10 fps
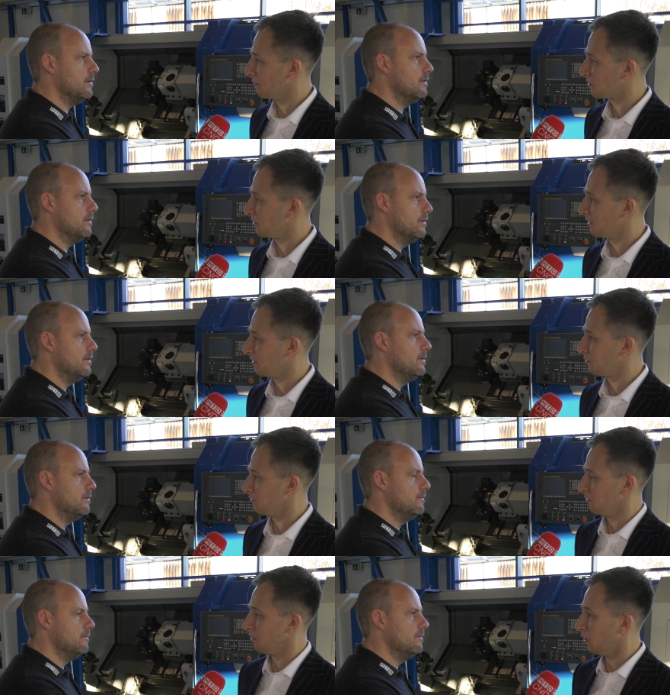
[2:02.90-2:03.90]
Speaker 1: the machine and
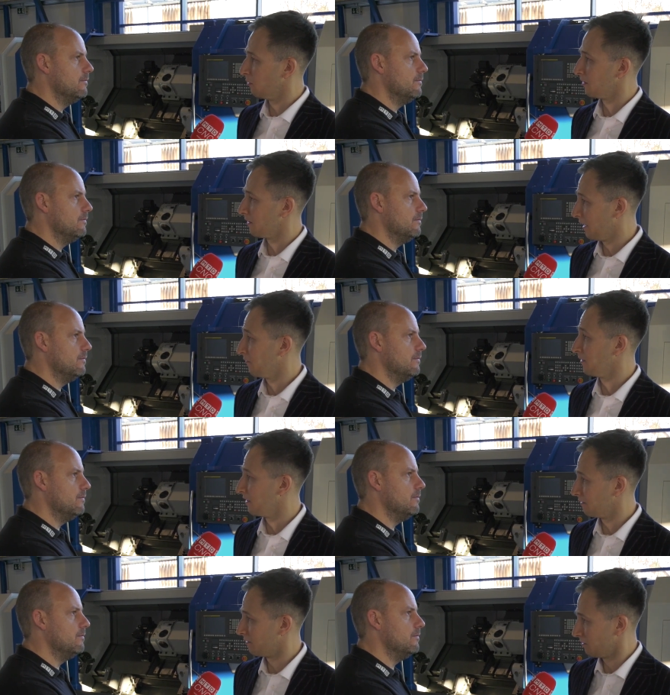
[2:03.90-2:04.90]
to load a heavy
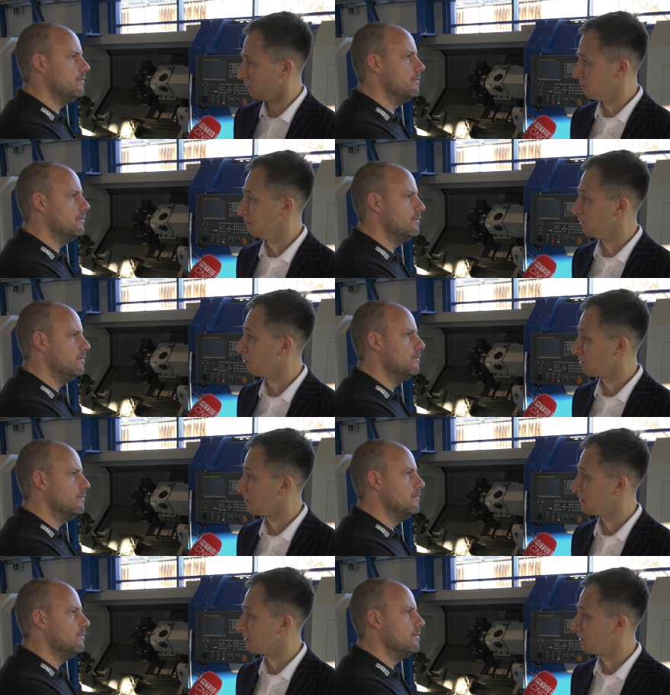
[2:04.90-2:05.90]
and big
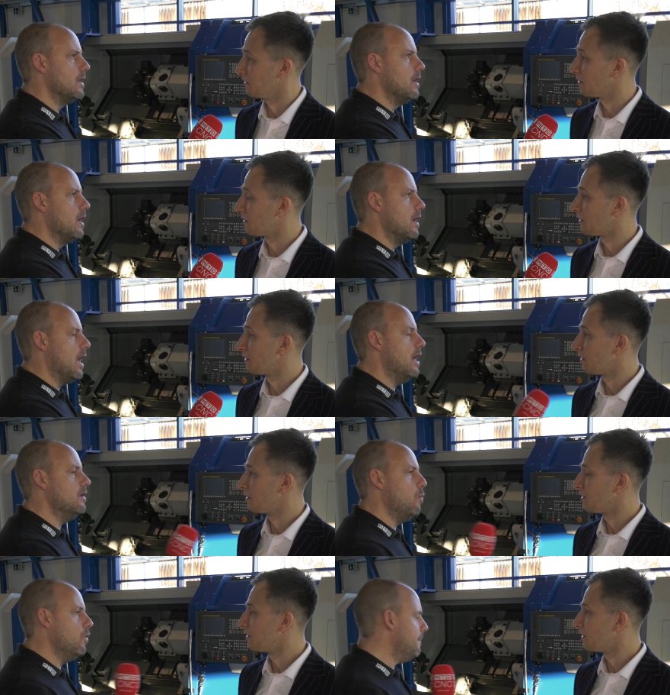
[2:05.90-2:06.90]
workpieces in.
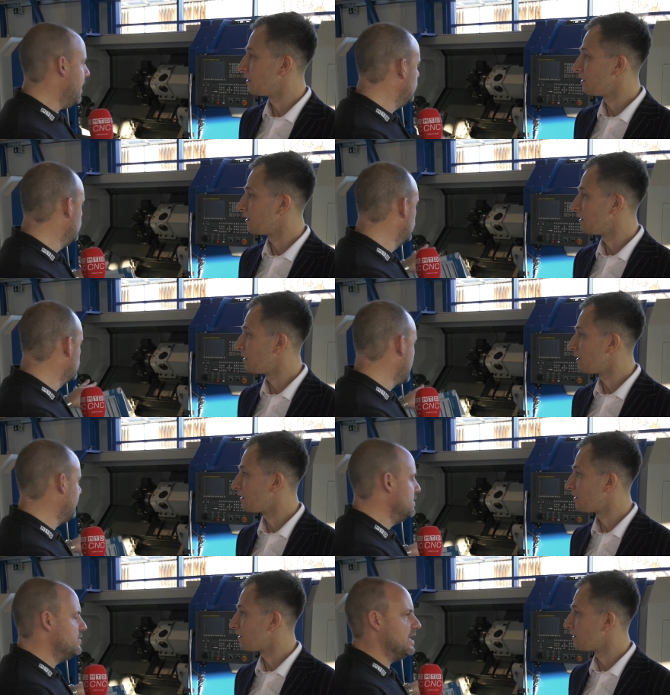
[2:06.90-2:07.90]
Speaker 2: And what about your
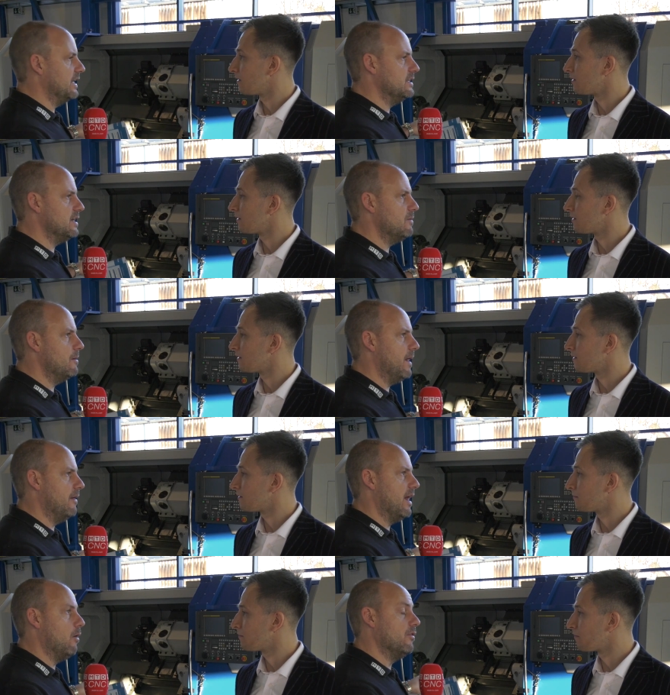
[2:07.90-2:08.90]
travelling steady? Tell me
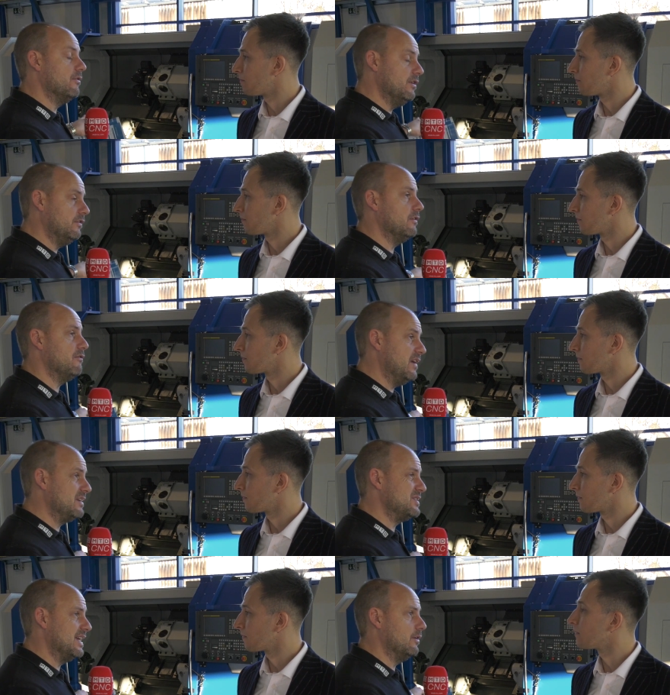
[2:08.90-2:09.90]
about that, or that this is a
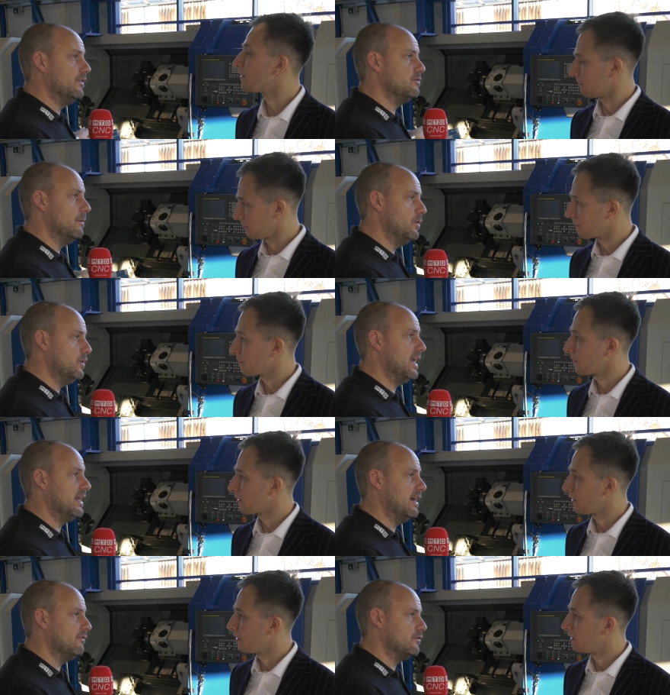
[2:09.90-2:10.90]
fixed steady on this one, but you
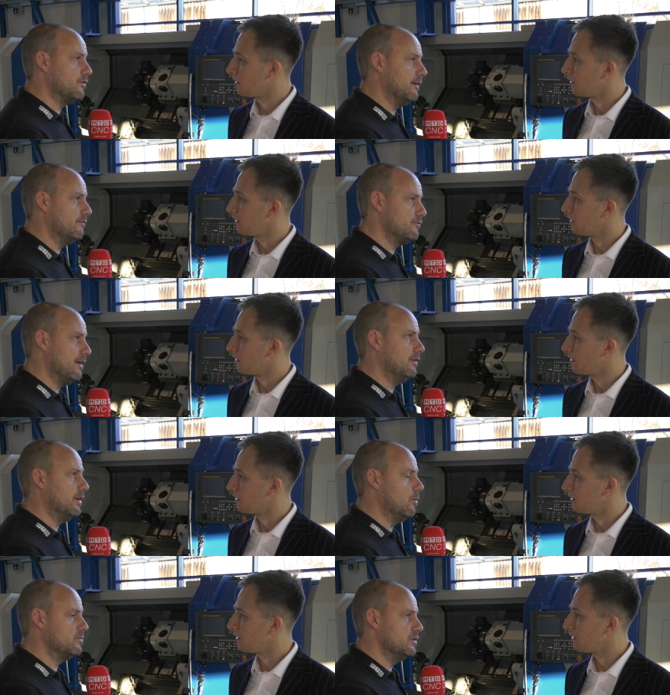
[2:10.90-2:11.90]
can have the tra
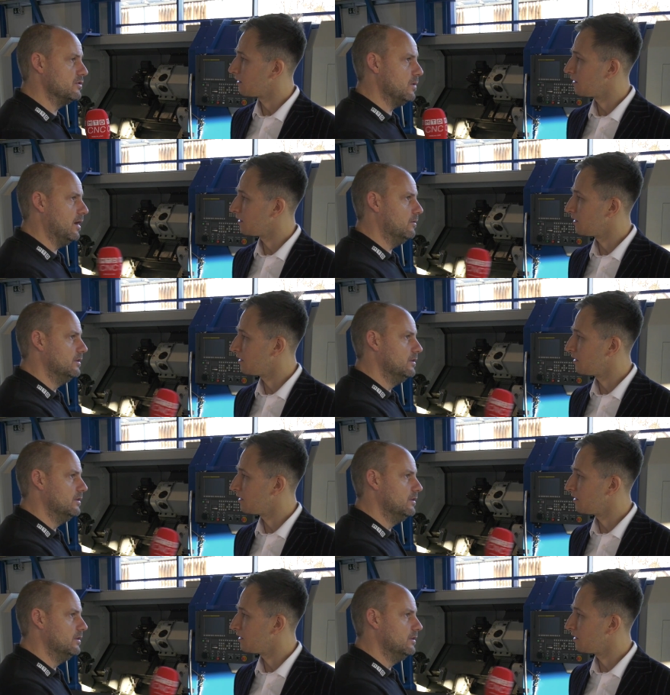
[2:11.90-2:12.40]
travelling option as well.